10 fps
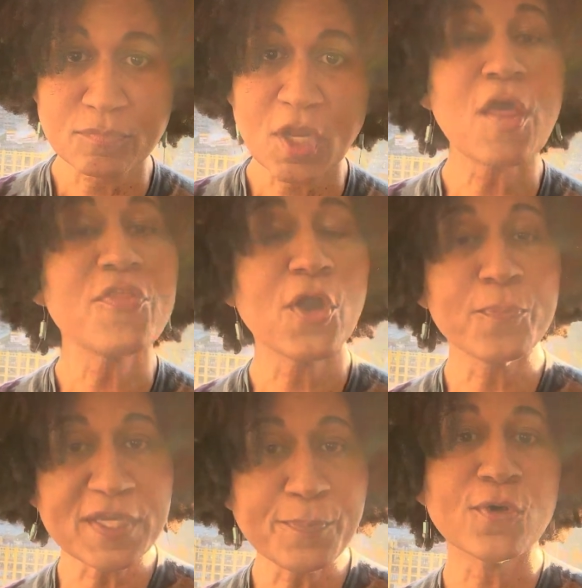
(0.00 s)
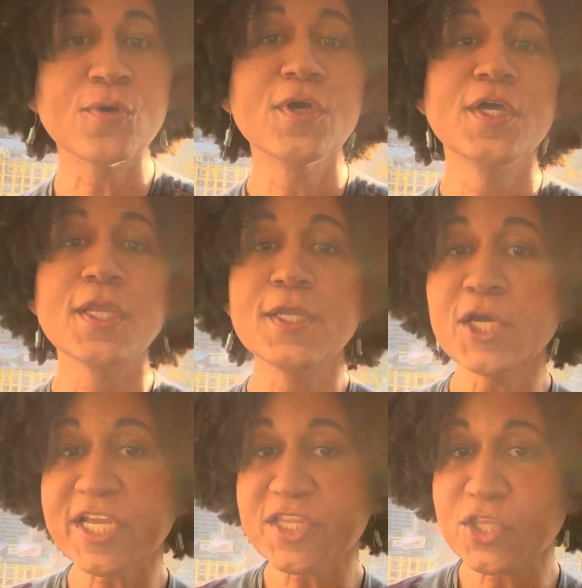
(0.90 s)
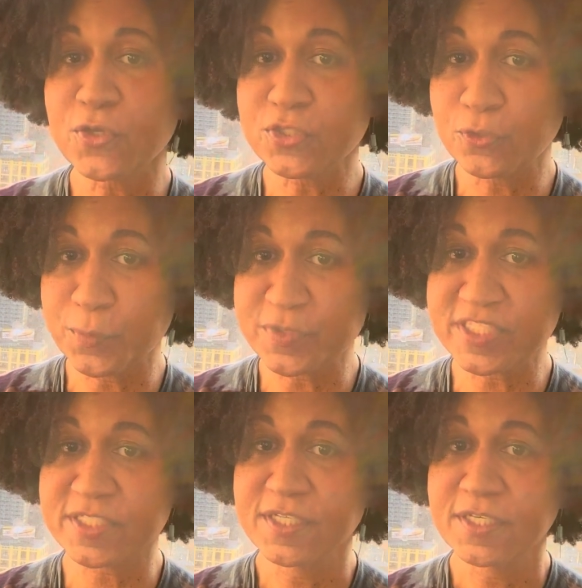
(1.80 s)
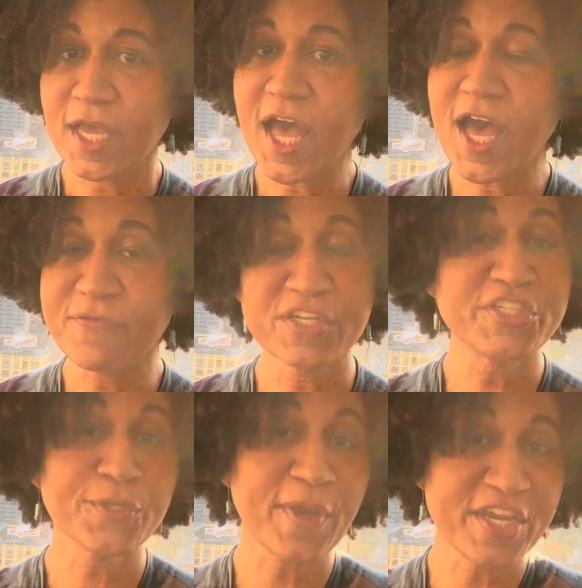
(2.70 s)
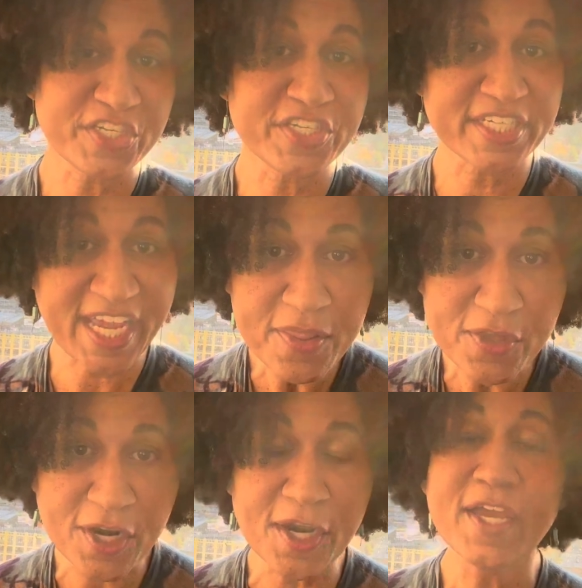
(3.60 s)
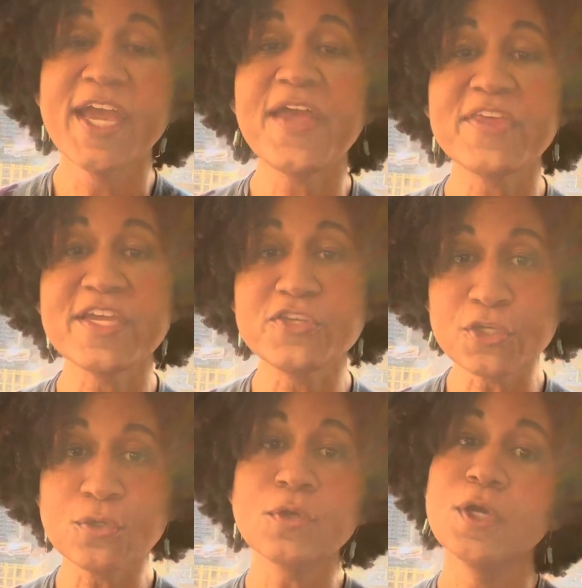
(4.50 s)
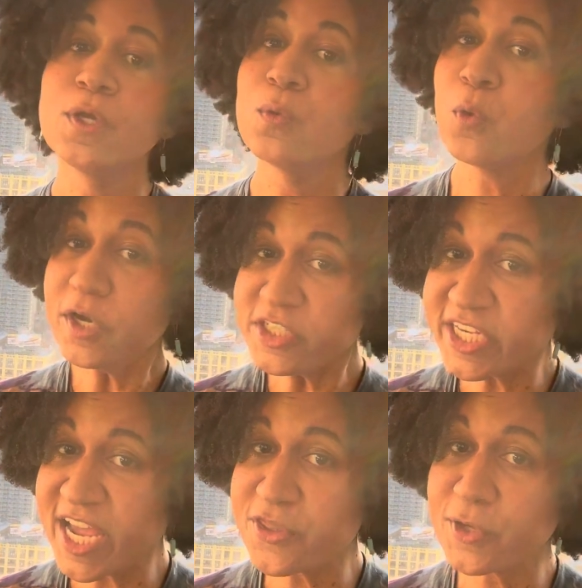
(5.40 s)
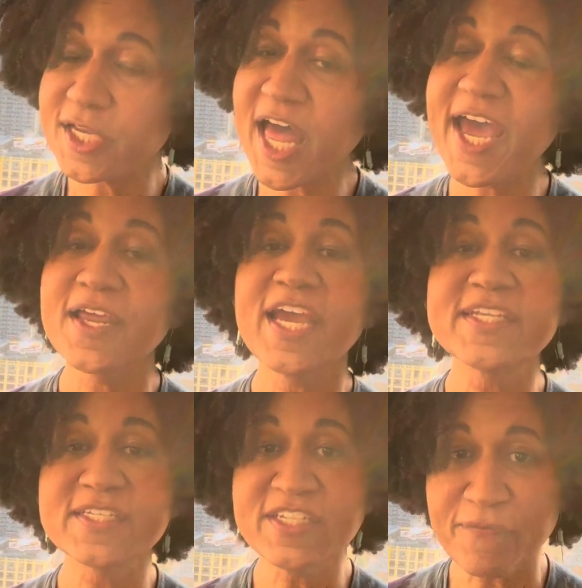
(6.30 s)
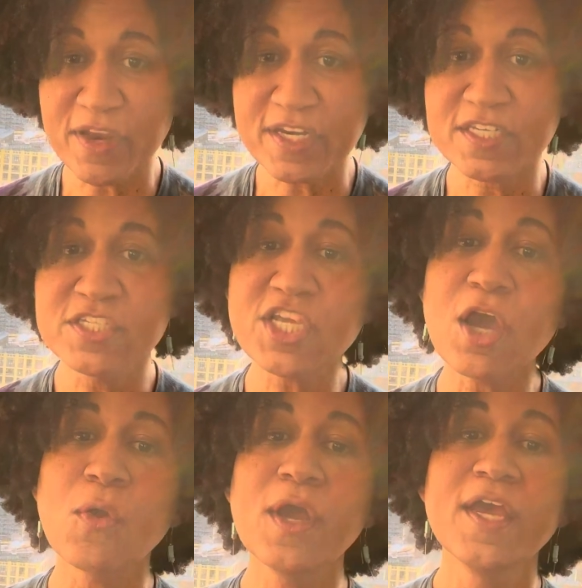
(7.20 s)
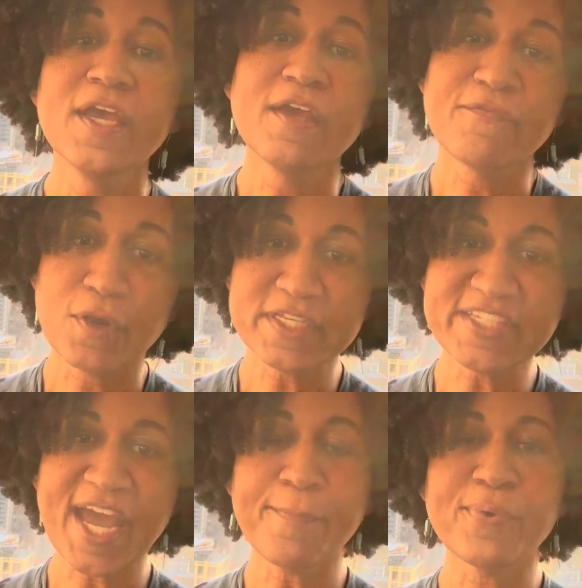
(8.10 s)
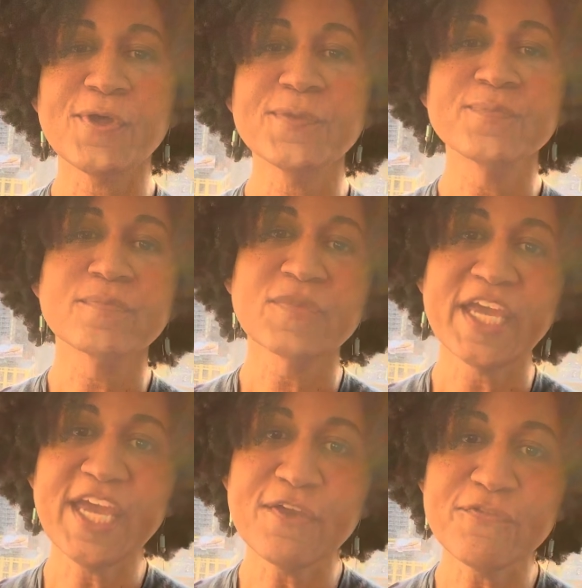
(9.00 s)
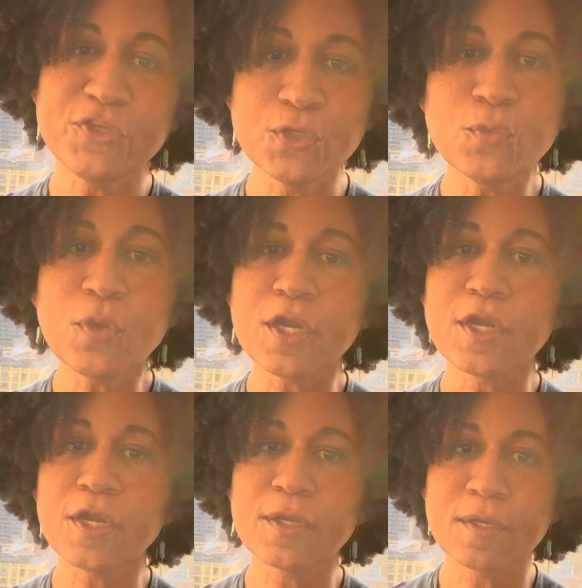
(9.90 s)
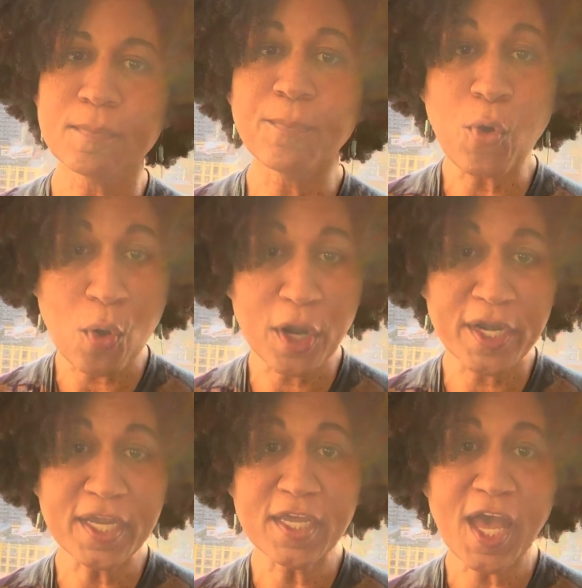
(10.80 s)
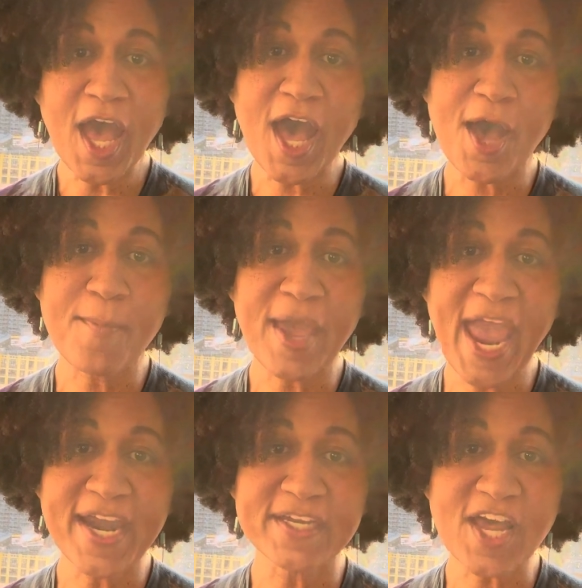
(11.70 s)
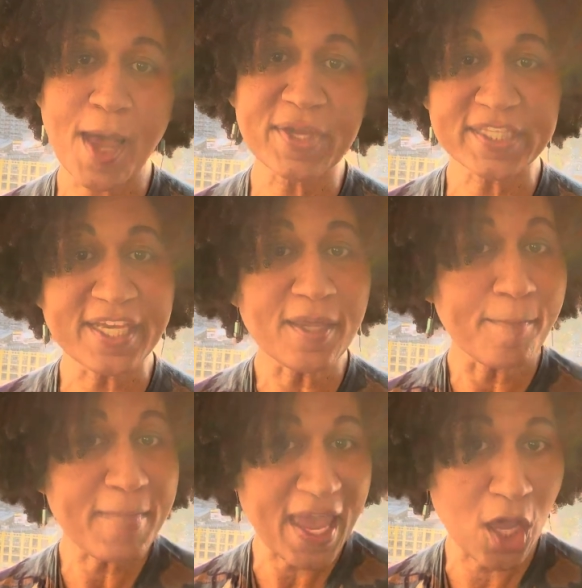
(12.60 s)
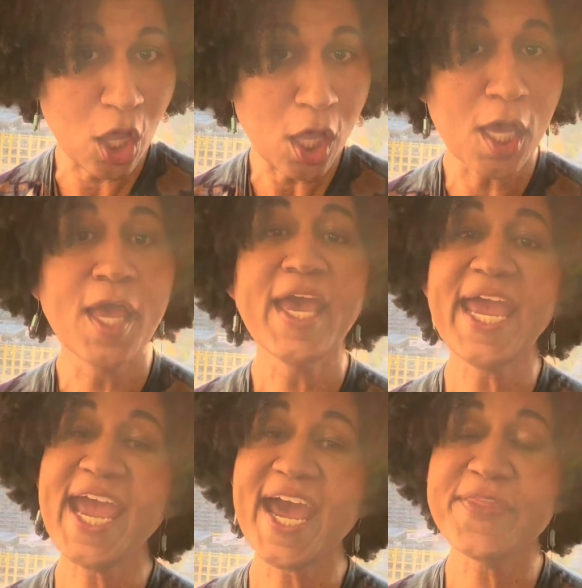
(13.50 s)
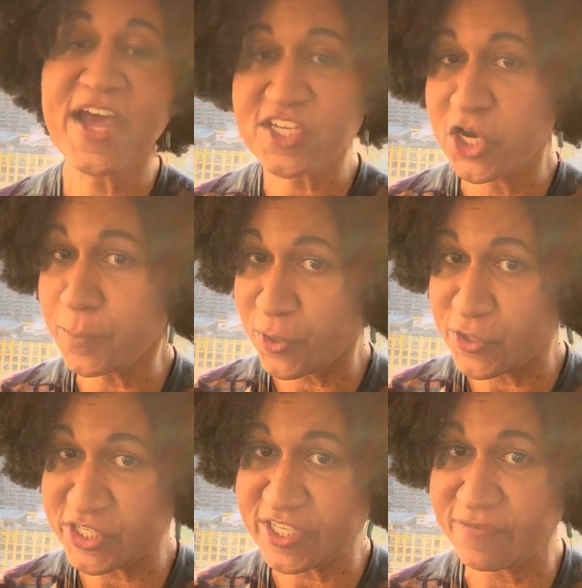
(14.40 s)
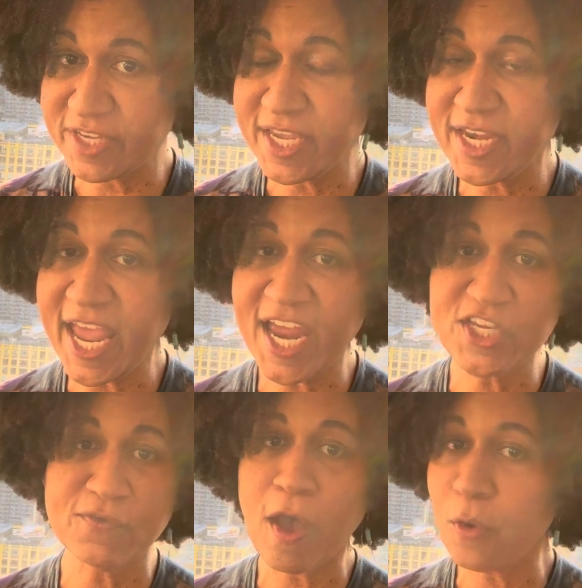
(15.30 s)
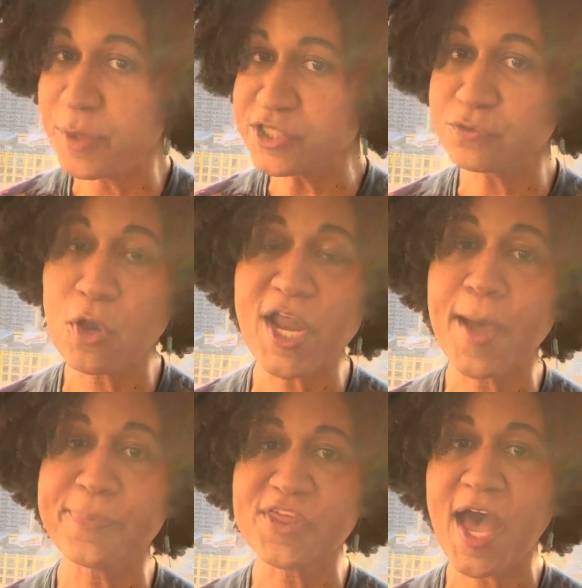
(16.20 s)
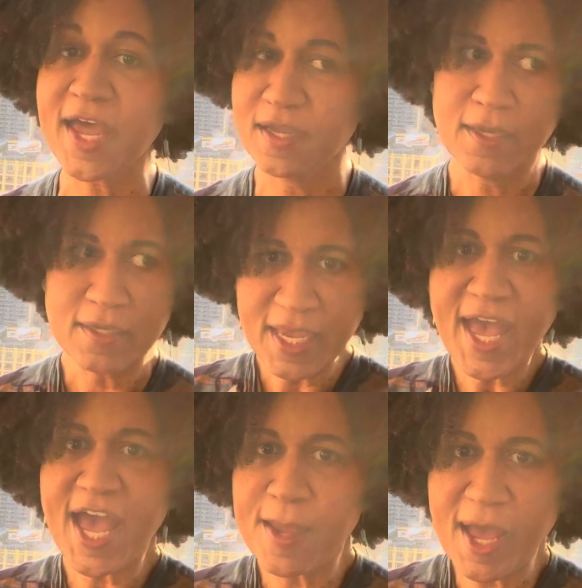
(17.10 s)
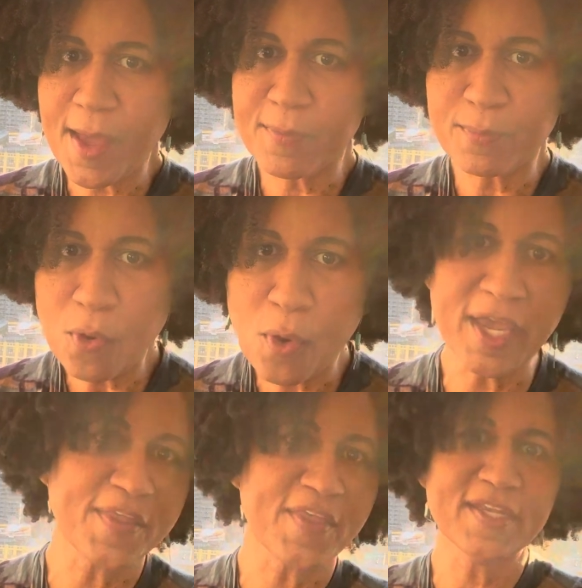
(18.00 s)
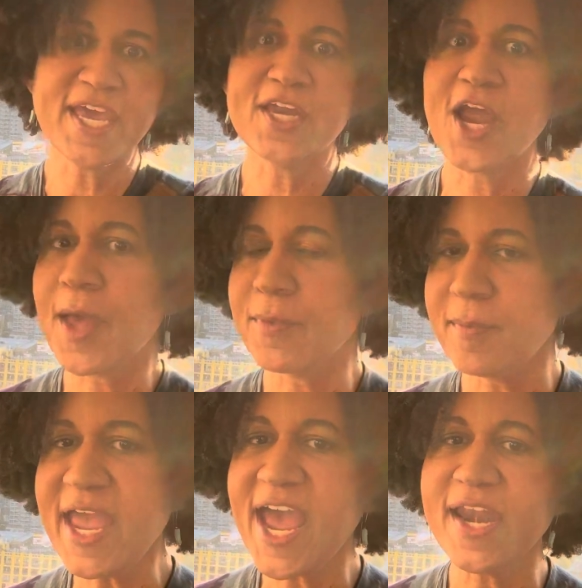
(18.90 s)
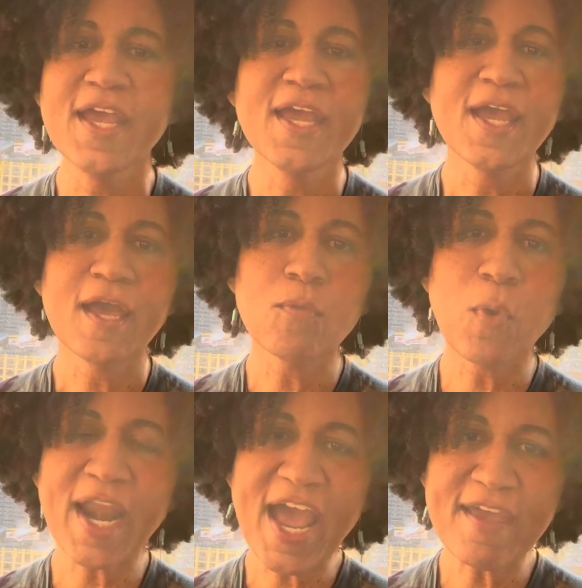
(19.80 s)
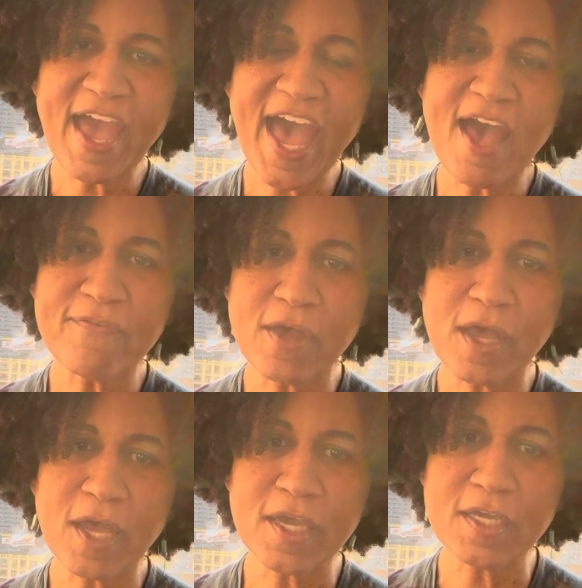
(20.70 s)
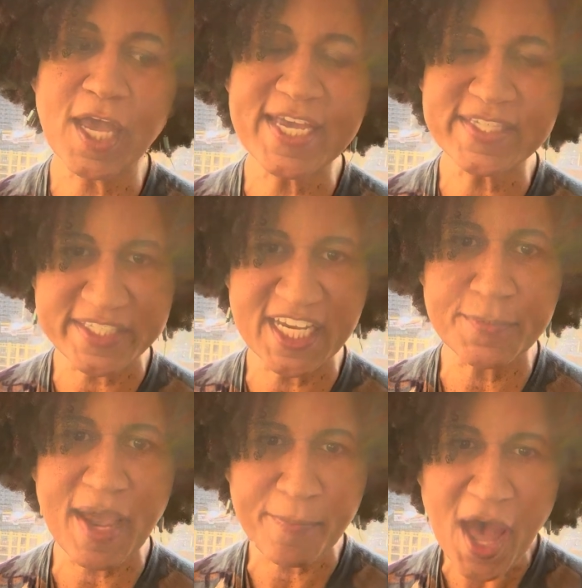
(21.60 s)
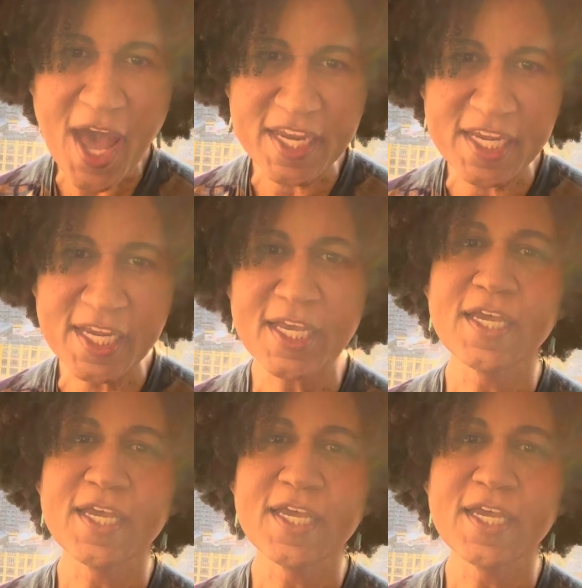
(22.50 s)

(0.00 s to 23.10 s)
Although people look at those groups of consideration together and they do work together a lot, it's different. So, for example, if you were born anatomically male and that's on your birth certificate and you've always grown up thought, yeah, I'm a boy, and then later I'm a man, what I see in my body